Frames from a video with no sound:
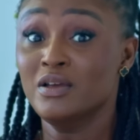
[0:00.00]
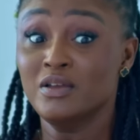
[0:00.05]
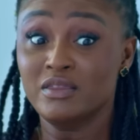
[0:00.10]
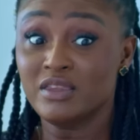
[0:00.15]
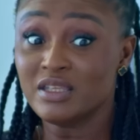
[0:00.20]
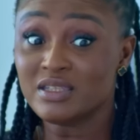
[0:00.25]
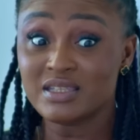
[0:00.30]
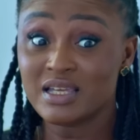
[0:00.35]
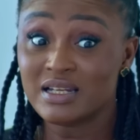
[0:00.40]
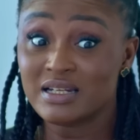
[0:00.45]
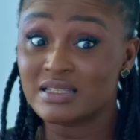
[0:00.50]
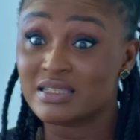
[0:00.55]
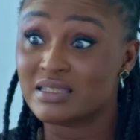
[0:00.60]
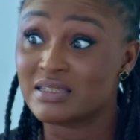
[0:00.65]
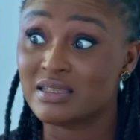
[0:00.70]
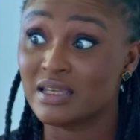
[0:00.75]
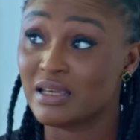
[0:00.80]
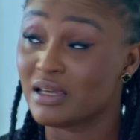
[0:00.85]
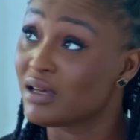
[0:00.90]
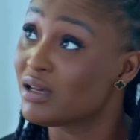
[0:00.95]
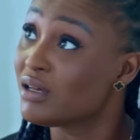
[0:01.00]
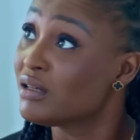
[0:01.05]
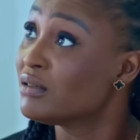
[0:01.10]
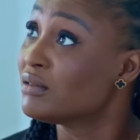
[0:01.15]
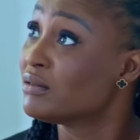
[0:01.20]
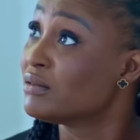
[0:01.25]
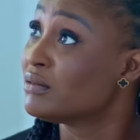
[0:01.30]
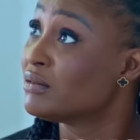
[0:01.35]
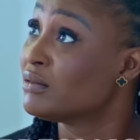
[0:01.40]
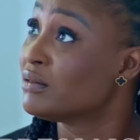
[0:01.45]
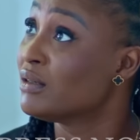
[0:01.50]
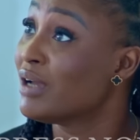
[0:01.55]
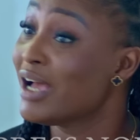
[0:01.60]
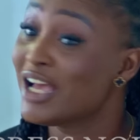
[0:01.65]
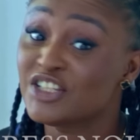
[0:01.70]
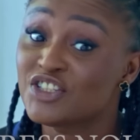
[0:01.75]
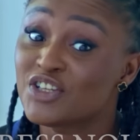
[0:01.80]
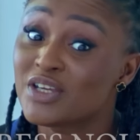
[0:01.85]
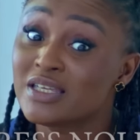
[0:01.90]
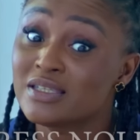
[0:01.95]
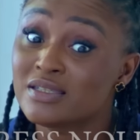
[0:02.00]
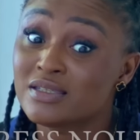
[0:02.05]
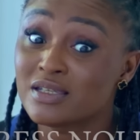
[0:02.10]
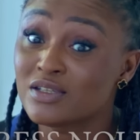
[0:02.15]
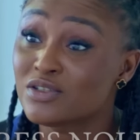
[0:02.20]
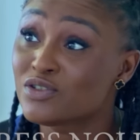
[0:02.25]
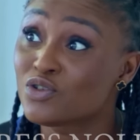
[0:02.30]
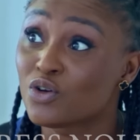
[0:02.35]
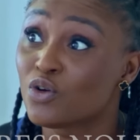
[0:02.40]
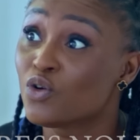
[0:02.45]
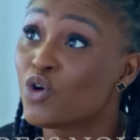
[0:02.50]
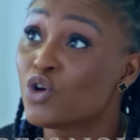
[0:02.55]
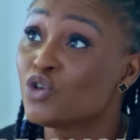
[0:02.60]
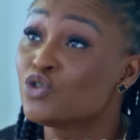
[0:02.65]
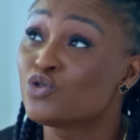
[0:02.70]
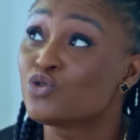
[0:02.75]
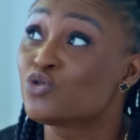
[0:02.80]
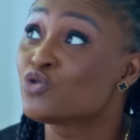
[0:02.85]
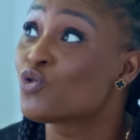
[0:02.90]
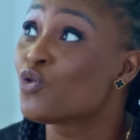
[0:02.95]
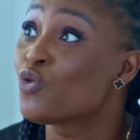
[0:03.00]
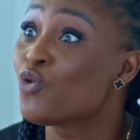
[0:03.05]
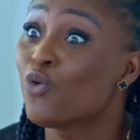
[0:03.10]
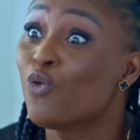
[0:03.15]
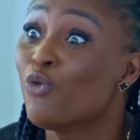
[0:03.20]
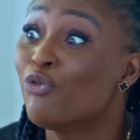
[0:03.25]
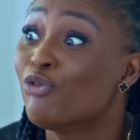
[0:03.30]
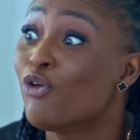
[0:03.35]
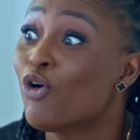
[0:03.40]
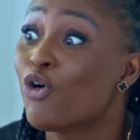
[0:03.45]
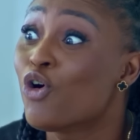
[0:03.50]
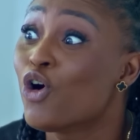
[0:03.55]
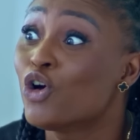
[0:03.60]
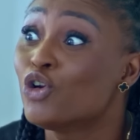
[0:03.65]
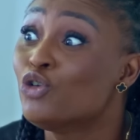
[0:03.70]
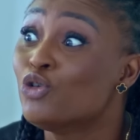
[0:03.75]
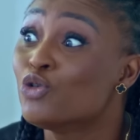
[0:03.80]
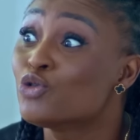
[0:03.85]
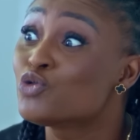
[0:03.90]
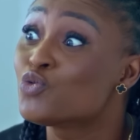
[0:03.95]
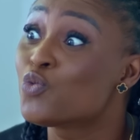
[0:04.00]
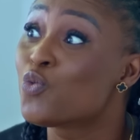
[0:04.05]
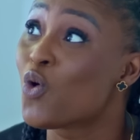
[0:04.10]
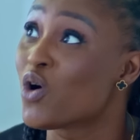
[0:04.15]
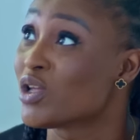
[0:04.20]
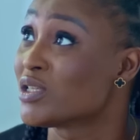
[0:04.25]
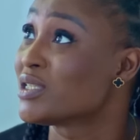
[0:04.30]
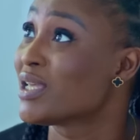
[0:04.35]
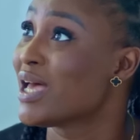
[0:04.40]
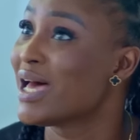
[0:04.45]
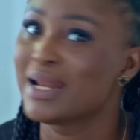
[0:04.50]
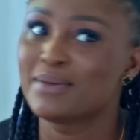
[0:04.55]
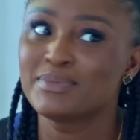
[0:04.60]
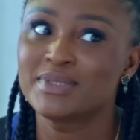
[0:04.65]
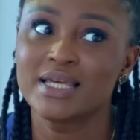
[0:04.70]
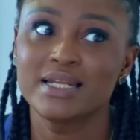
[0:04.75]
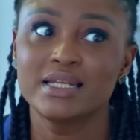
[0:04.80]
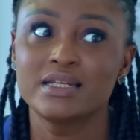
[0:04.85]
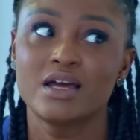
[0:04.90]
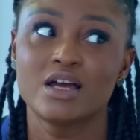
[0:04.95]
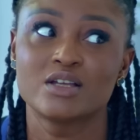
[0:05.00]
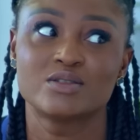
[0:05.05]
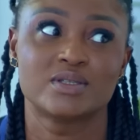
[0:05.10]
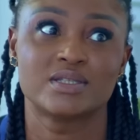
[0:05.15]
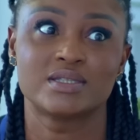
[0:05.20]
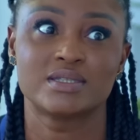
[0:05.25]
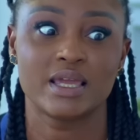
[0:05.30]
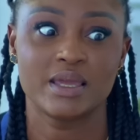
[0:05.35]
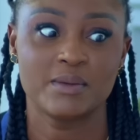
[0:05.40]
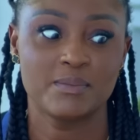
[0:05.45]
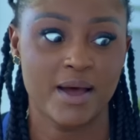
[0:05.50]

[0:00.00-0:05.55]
This girl is sick. And she insists on going to school for God knows what. And I'm telling her to stay